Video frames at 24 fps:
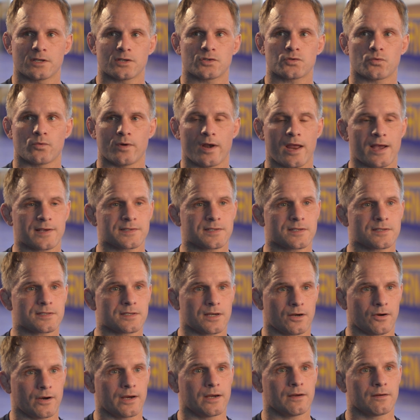things were
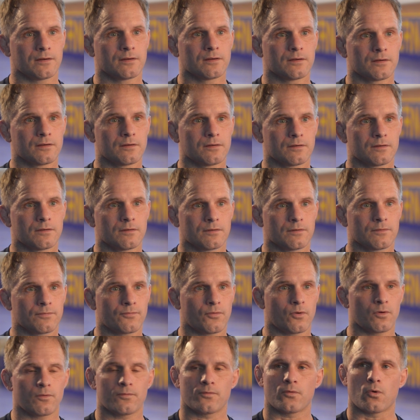necessary
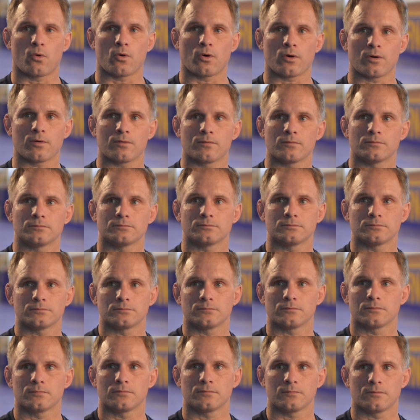for
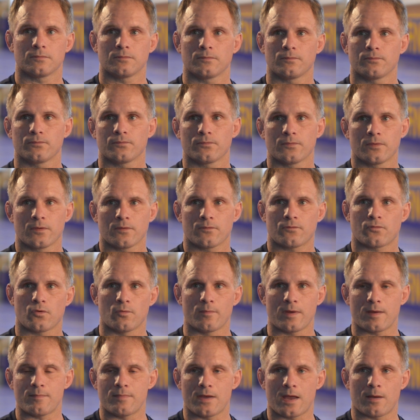
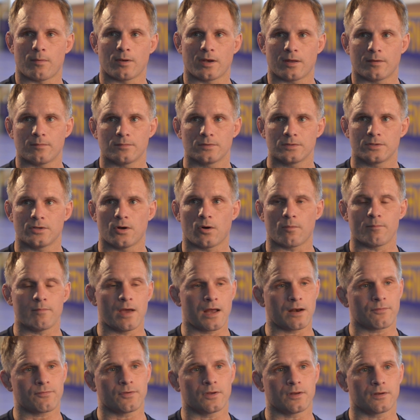me to be able to, you know,
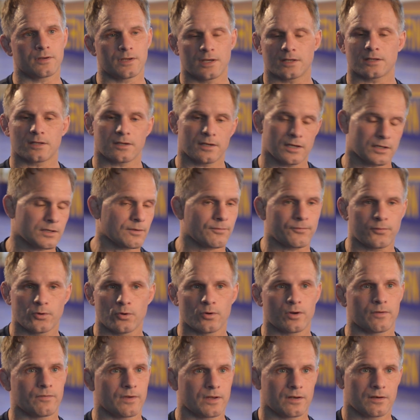benefit, get the
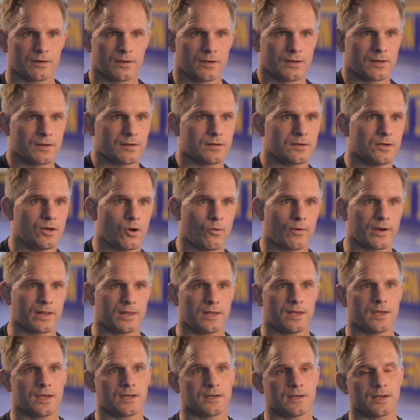fruit of it, you know, in
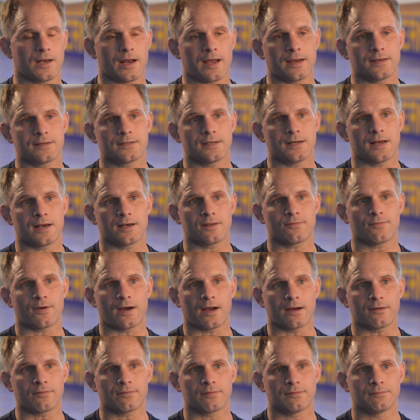the end of
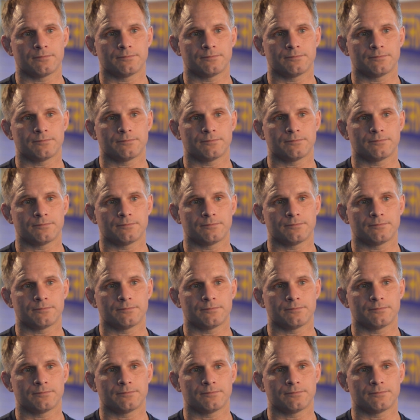1985.